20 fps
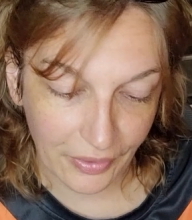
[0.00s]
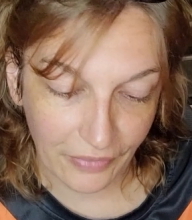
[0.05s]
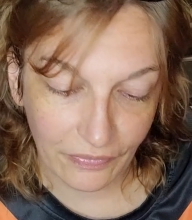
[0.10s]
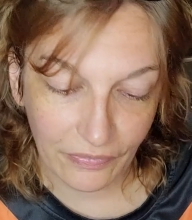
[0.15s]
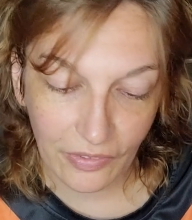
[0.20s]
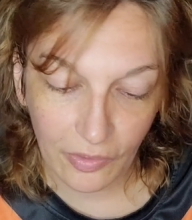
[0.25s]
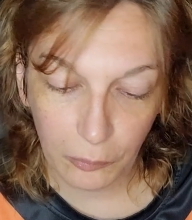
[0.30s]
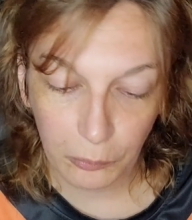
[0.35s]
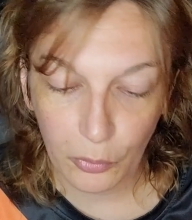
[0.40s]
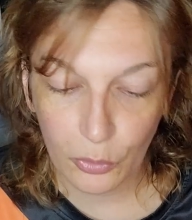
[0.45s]

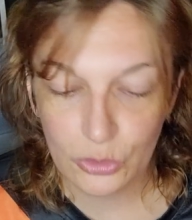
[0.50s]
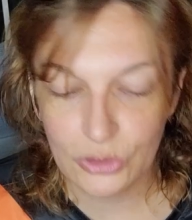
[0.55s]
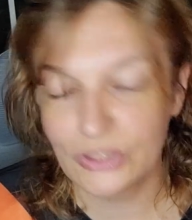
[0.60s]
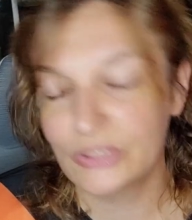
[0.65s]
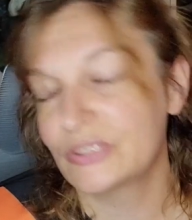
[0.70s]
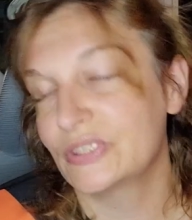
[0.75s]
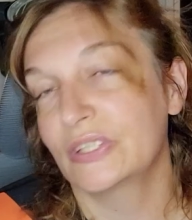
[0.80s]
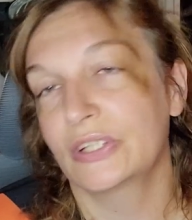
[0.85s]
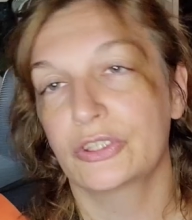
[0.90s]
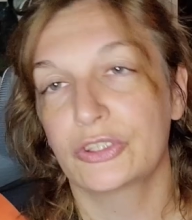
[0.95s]
the
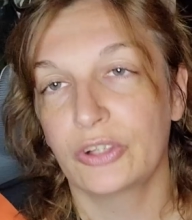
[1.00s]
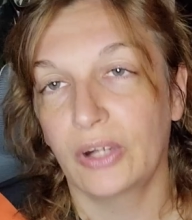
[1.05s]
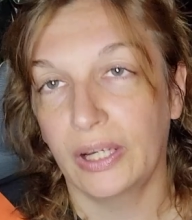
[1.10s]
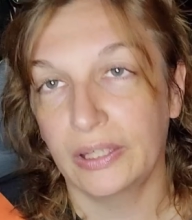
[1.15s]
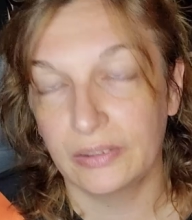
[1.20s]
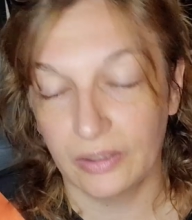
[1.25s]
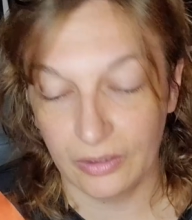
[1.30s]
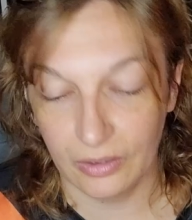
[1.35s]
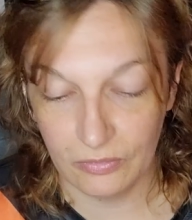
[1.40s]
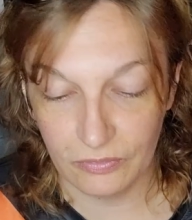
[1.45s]
emotions they're
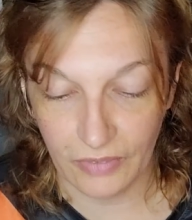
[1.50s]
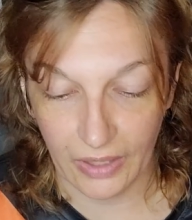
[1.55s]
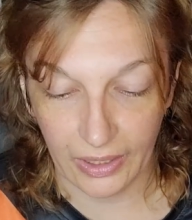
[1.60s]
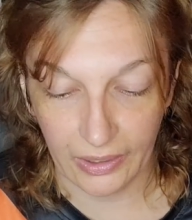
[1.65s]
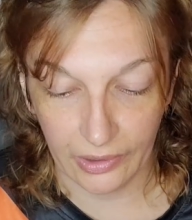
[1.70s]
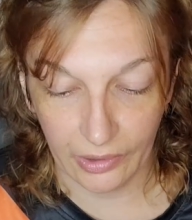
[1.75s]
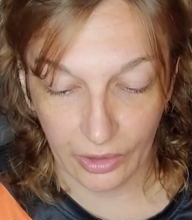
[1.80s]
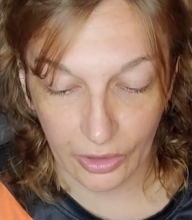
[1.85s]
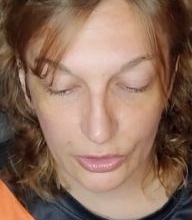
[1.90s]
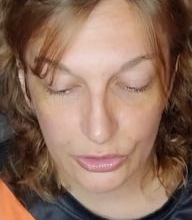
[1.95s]
trying to
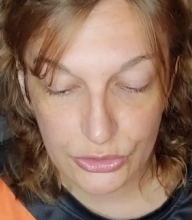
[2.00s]
convey are